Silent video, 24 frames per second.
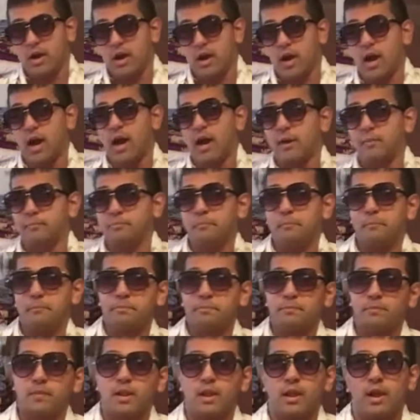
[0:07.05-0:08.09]
Um,
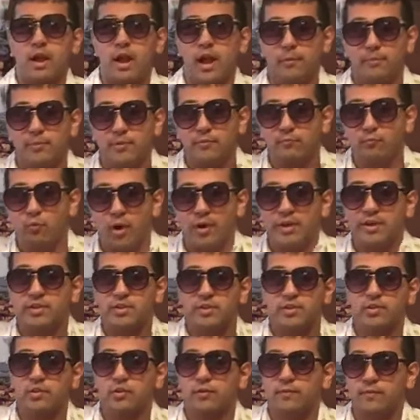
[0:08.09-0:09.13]
I've been wanting
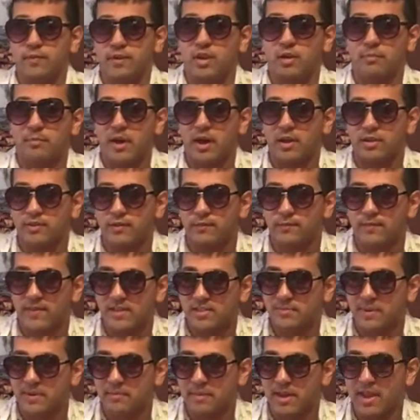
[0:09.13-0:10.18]
to do a video about the
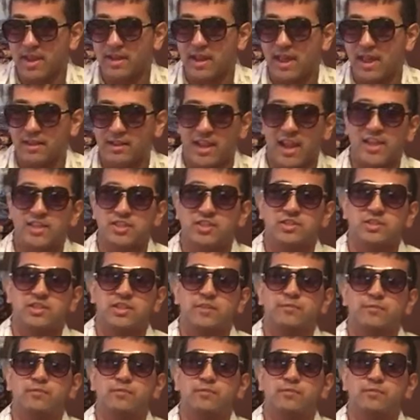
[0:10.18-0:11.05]
Vince McMahon allegations,